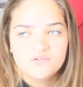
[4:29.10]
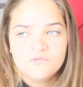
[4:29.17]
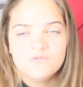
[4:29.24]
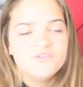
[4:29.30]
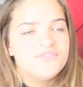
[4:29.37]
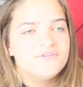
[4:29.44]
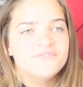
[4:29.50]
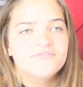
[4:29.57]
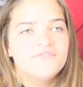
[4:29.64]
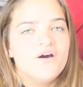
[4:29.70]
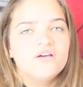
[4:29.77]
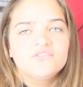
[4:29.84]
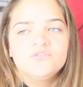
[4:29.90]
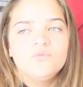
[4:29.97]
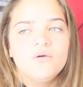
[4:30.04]
what the
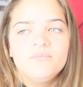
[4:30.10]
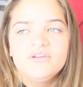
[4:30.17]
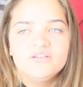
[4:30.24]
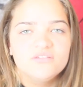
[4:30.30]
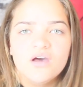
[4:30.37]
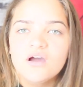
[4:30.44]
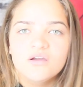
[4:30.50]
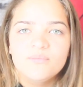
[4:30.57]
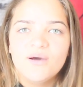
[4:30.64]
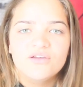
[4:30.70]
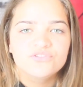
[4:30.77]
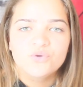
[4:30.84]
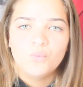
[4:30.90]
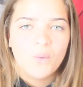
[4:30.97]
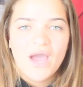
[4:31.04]
fuck do you want me to talk
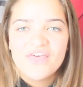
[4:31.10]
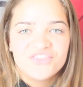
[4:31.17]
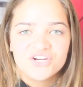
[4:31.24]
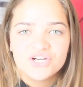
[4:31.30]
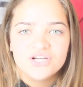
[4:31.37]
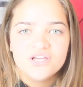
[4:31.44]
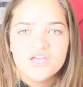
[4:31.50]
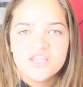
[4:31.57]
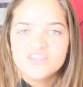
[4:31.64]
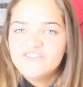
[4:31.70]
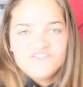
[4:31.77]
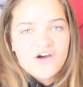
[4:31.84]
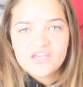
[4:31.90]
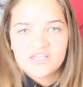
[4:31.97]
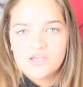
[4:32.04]
about? The weather? The
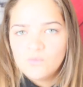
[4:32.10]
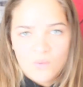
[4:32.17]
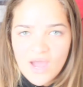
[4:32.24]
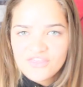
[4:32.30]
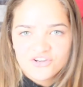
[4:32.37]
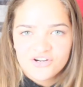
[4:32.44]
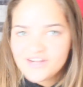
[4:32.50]
fucking weather,